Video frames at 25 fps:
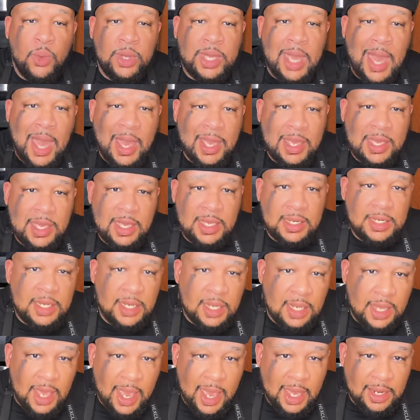We got
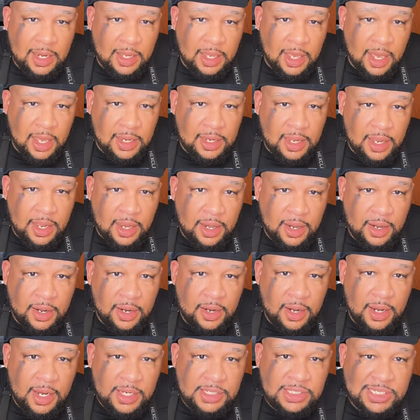Indiana in
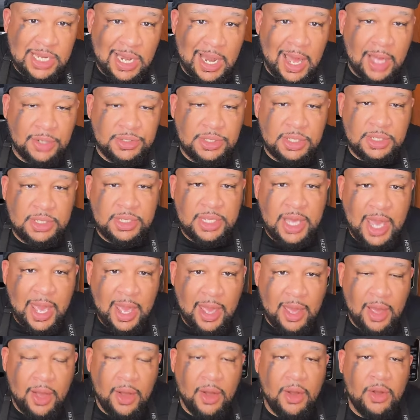here. Shout out to
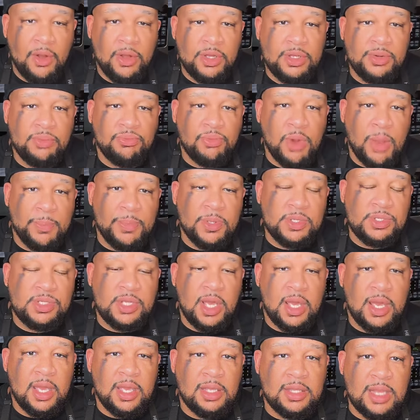Gail
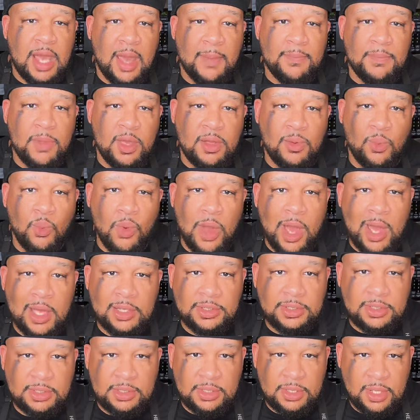representing that
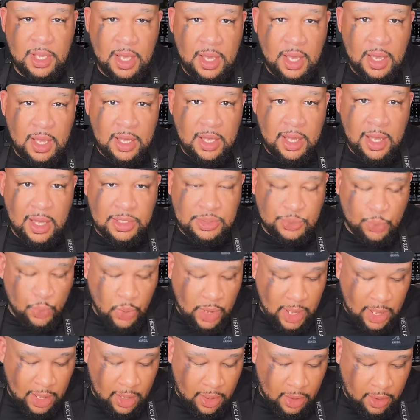Midwest as
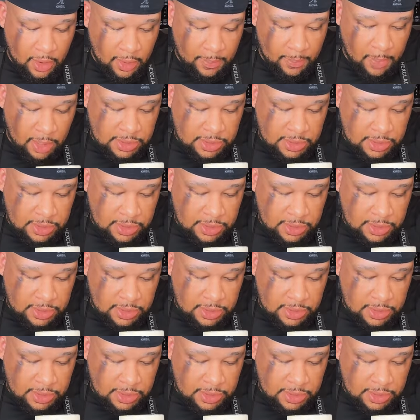well.